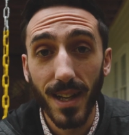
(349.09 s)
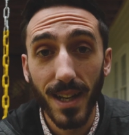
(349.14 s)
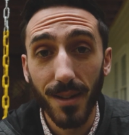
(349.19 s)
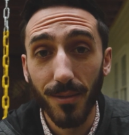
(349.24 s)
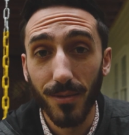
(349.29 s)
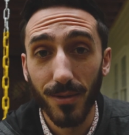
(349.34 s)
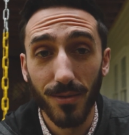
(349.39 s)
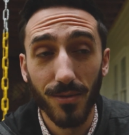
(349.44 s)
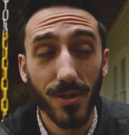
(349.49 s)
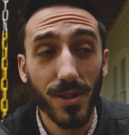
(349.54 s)

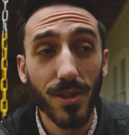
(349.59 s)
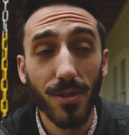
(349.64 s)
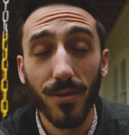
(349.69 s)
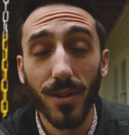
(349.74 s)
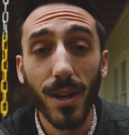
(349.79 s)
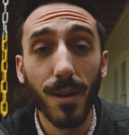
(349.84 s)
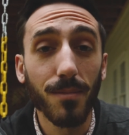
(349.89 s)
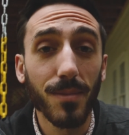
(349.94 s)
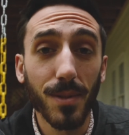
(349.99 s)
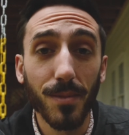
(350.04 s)
Anyone who showed
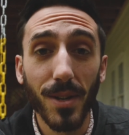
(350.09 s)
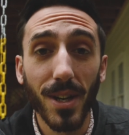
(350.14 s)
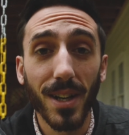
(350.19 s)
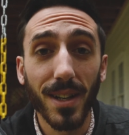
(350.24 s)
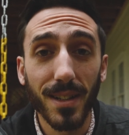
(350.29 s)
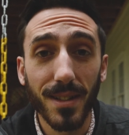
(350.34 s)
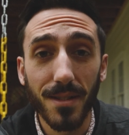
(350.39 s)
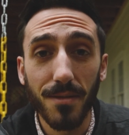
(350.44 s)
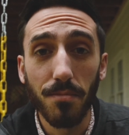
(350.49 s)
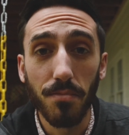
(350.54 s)
up, to be
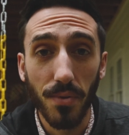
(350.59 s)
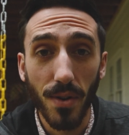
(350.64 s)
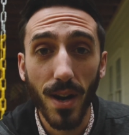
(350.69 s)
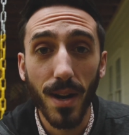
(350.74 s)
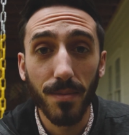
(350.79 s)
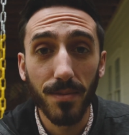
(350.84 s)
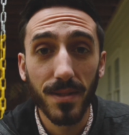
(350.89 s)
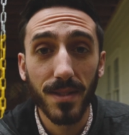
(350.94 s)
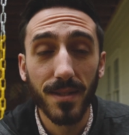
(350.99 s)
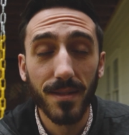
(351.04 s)
honest,
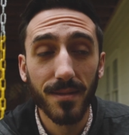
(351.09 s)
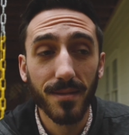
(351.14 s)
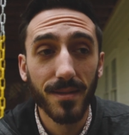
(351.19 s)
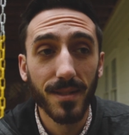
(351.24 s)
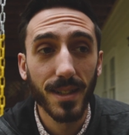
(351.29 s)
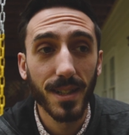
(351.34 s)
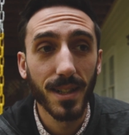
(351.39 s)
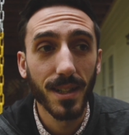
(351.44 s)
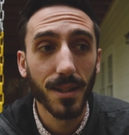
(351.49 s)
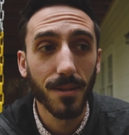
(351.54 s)
props.
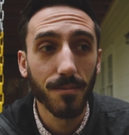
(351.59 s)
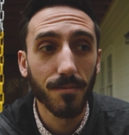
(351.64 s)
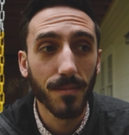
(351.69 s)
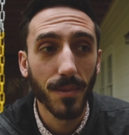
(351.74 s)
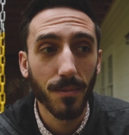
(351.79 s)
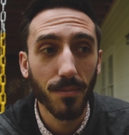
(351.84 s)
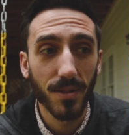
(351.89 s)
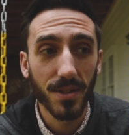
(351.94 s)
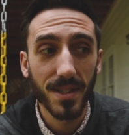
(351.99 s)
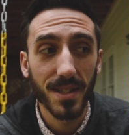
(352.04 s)

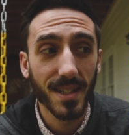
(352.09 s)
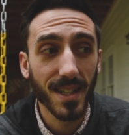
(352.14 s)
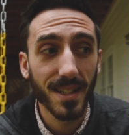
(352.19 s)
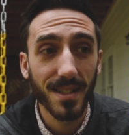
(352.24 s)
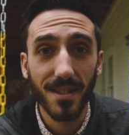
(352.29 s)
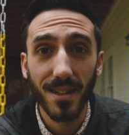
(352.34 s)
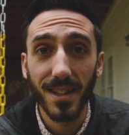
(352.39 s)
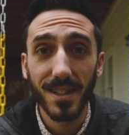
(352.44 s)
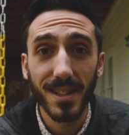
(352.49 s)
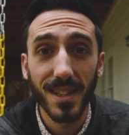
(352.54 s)
Plus it
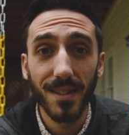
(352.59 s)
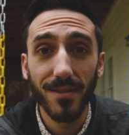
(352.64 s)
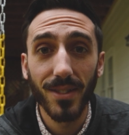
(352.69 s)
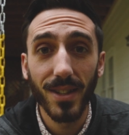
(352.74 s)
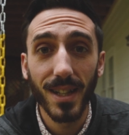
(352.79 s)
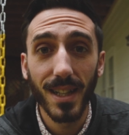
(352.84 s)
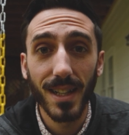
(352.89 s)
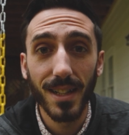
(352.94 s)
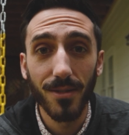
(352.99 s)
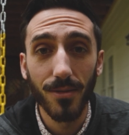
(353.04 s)
takes a lot to even
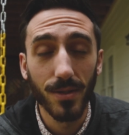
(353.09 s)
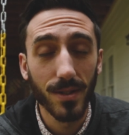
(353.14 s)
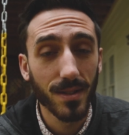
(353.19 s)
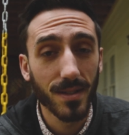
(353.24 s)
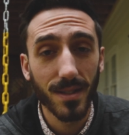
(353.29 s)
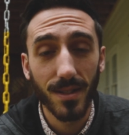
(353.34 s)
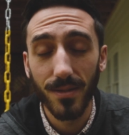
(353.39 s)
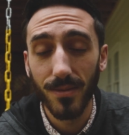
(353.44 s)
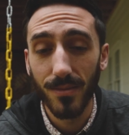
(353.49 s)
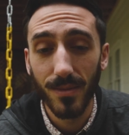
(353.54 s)
get into it,
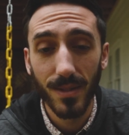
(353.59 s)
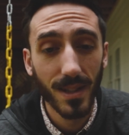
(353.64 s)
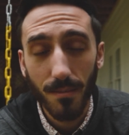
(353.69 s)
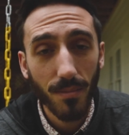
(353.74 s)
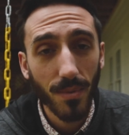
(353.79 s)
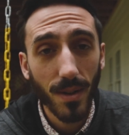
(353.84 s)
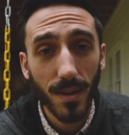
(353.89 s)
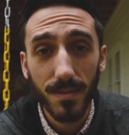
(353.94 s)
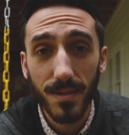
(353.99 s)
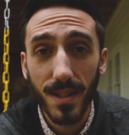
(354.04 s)
so
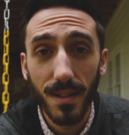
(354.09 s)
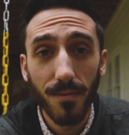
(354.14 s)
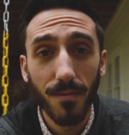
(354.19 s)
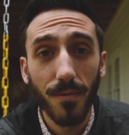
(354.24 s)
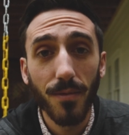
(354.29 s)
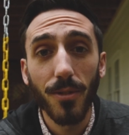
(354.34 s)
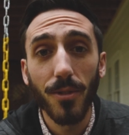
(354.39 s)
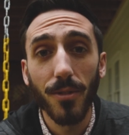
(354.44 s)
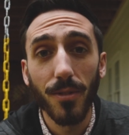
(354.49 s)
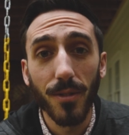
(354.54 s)
props even
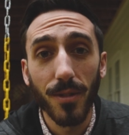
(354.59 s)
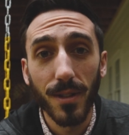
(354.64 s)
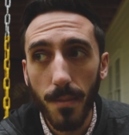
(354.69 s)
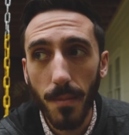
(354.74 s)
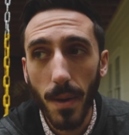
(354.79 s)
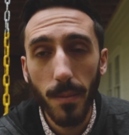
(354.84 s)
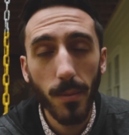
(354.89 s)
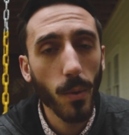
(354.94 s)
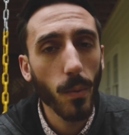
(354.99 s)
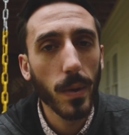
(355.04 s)
further.
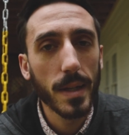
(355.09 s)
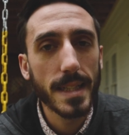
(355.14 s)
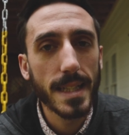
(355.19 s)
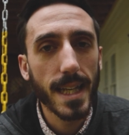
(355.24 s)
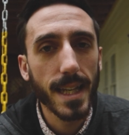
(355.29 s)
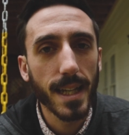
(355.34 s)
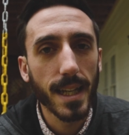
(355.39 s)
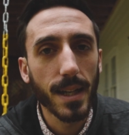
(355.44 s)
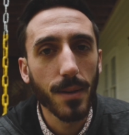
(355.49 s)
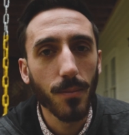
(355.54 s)
Maybe one
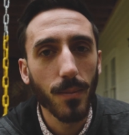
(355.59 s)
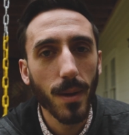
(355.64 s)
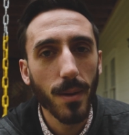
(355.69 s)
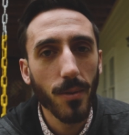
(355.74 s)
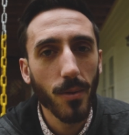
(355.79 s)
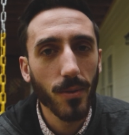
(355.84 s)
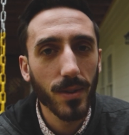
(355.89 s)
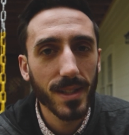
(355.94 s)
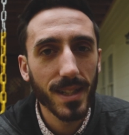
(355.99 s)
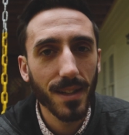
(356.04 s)

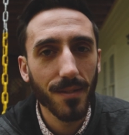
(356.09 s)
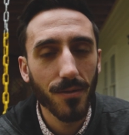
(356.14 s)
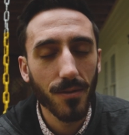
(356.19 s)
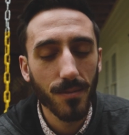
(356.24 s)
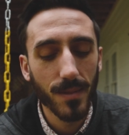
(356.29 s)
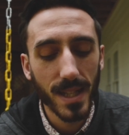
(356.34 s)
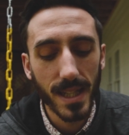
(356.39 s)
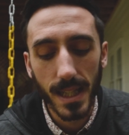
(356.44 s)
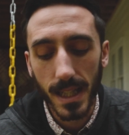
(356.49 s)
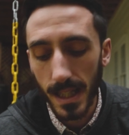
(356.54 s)
day for
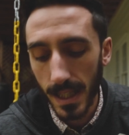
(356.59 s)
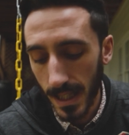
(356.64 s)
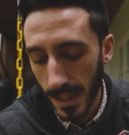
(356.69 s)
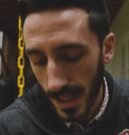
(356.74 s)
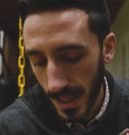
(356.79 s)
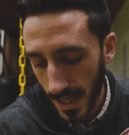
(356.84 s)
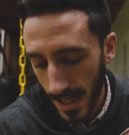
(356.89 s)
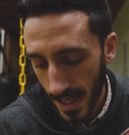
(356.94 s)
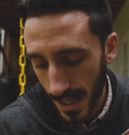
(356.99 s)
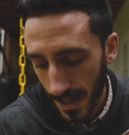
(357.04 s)
me.
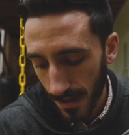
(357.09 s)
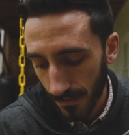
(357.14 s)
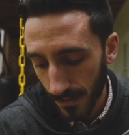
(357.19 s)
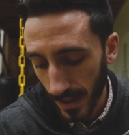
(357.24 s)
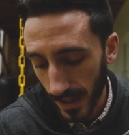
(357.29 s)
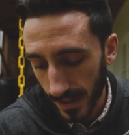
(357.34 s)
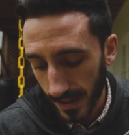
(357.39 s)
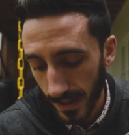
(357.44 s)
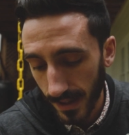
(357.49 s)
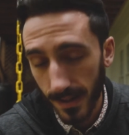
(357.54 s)

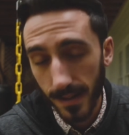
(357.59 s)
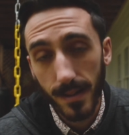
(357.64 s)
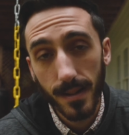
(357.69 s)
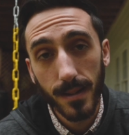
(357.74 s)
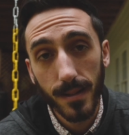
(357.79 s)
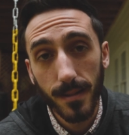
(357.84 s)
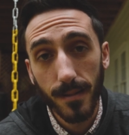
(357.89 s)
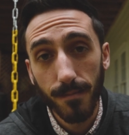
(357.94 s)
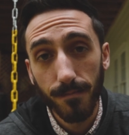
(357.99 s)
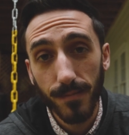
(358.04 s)
But
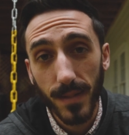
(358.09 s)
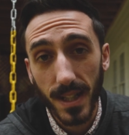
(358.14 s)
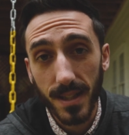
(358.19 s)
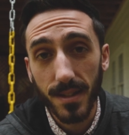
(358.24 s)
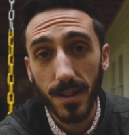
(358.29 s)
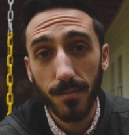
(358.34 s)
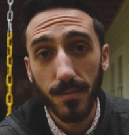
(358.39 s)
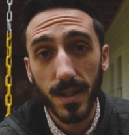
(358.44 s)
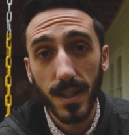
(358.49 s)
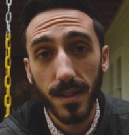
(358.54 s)
that
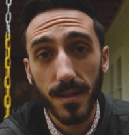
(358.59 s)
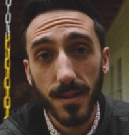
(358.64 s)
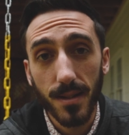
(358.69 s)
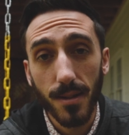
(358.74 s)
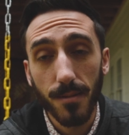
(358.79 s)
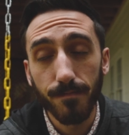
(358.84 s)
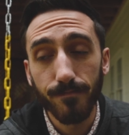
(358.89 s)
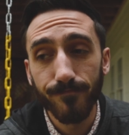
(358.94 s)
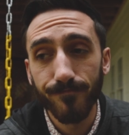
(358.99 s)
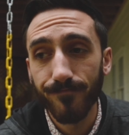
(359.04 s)
sums things
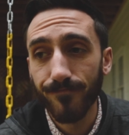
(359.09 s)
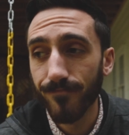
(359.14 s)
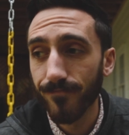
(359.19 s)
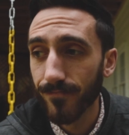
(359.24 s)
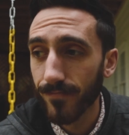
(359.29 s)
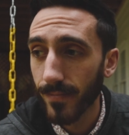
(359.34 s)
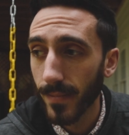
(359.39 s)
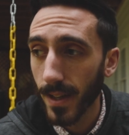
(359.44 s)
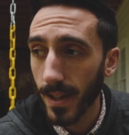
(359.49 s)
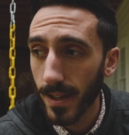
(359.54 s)
up.
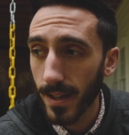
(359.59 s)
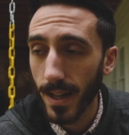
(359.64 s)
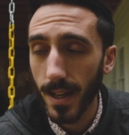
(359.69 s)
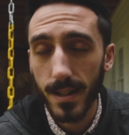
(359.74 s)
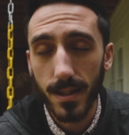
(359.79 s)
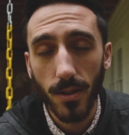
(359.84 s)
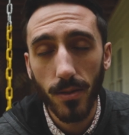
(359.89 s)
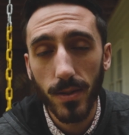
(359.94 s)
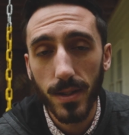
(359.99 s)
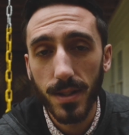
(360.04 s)

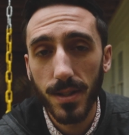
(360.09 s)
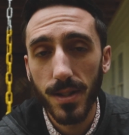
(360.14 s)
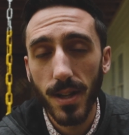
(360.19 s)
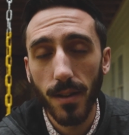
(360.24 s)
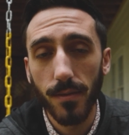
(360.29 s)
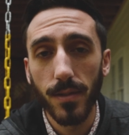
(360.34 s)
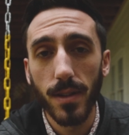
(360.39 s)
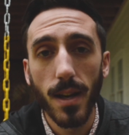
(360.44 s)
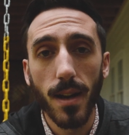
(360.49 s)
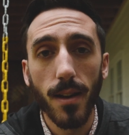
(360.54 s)
As always, ciao
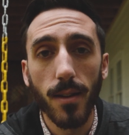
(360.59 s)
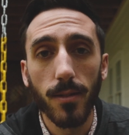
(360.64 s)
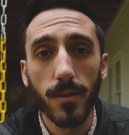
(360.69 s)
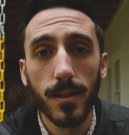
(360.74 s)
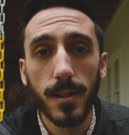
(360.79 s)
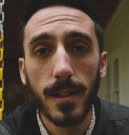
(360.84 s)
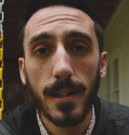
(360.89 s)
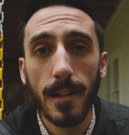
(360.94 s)
for now.